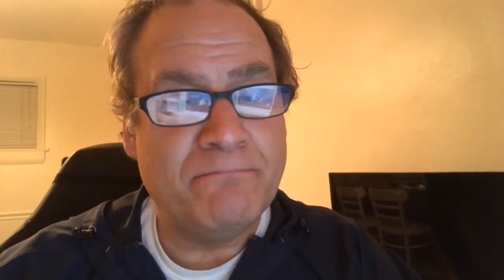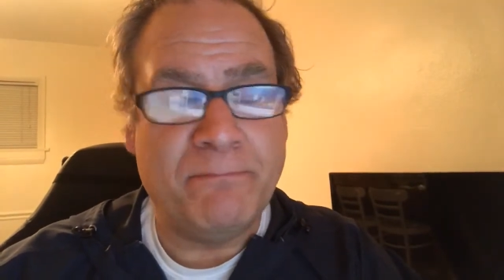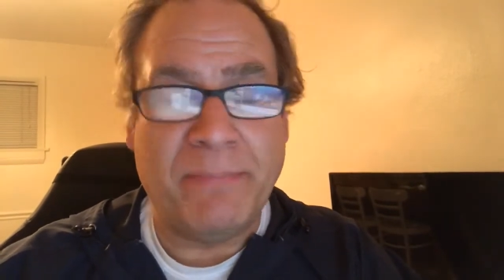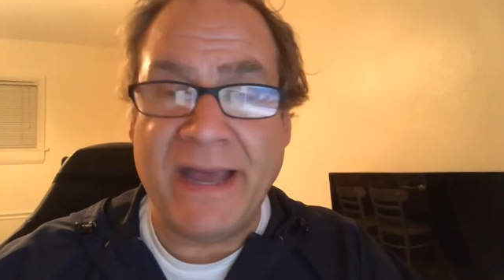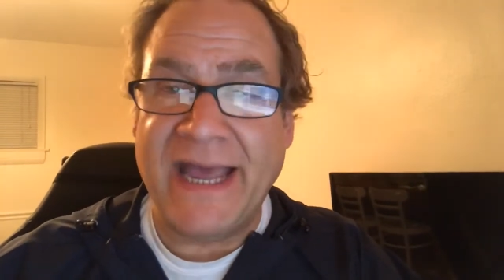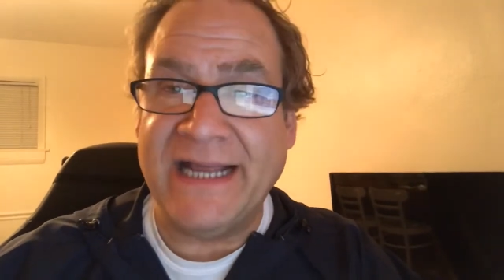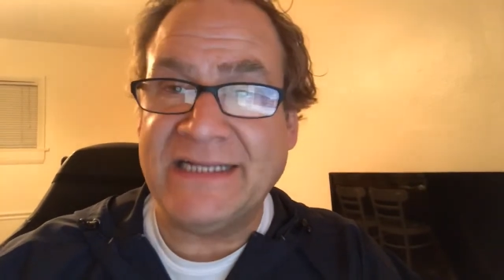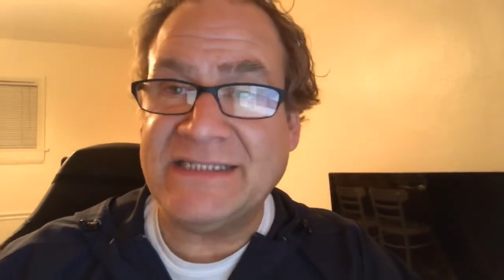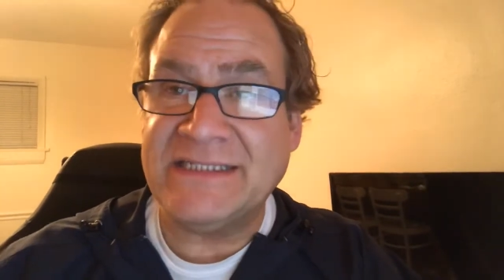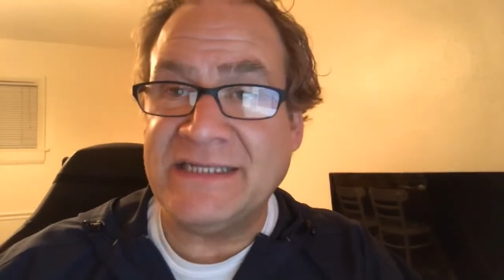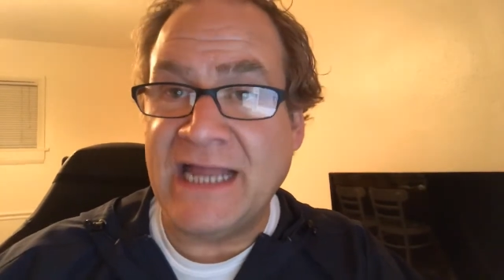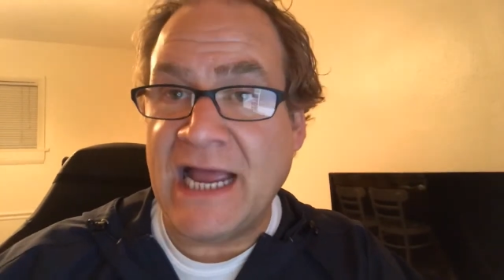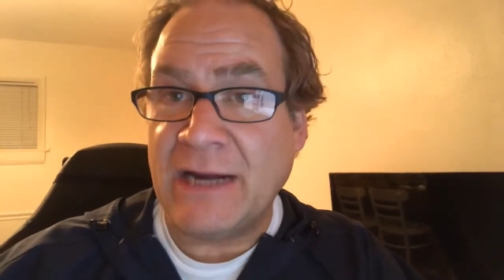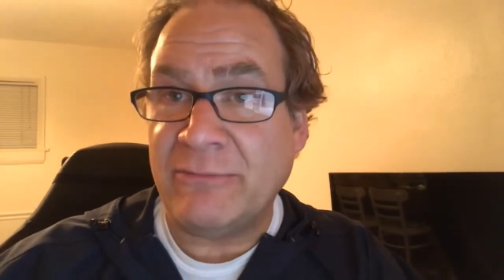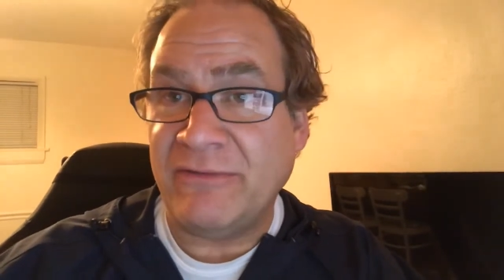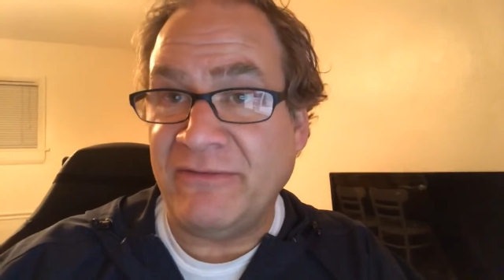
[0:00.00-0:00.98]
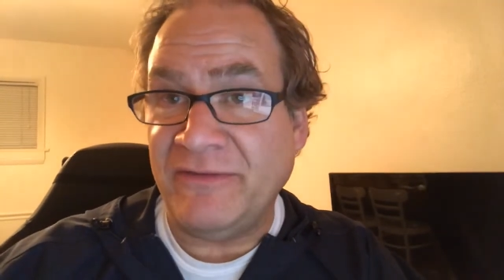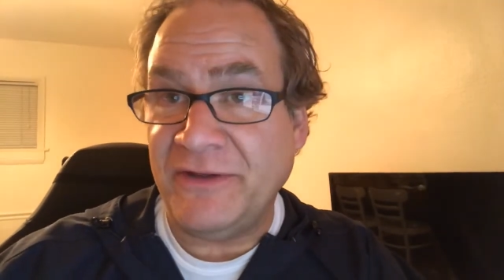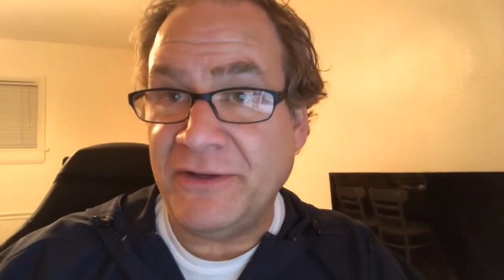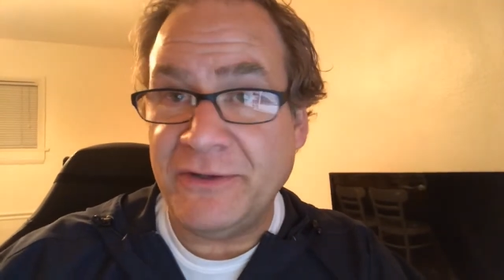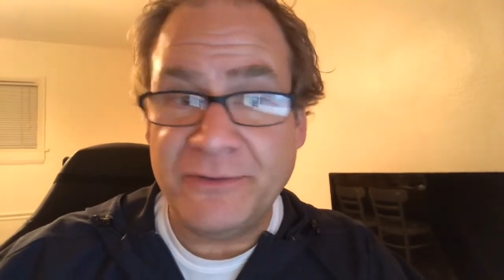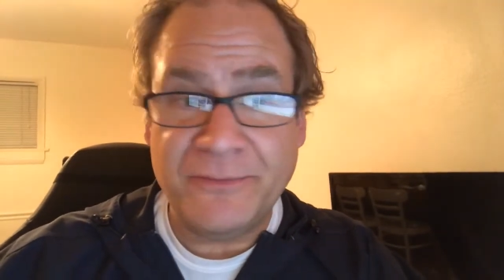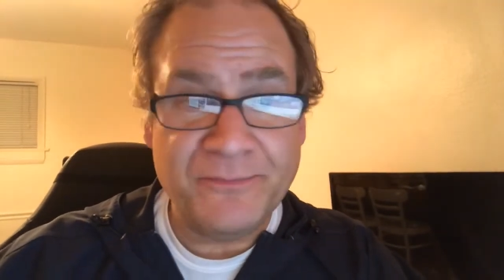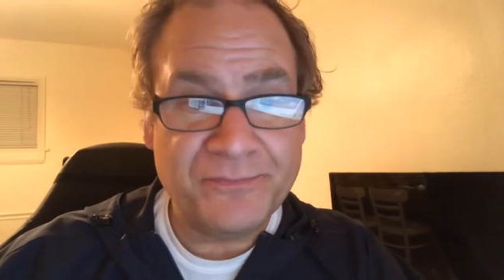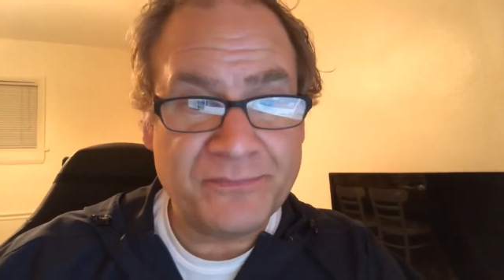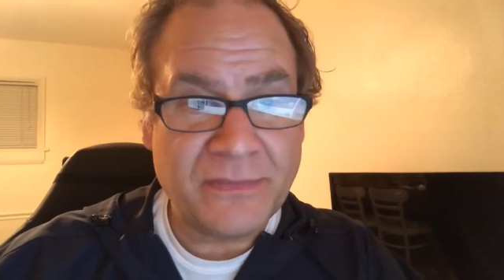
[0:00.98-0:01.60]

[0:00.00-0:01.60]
bag snack review.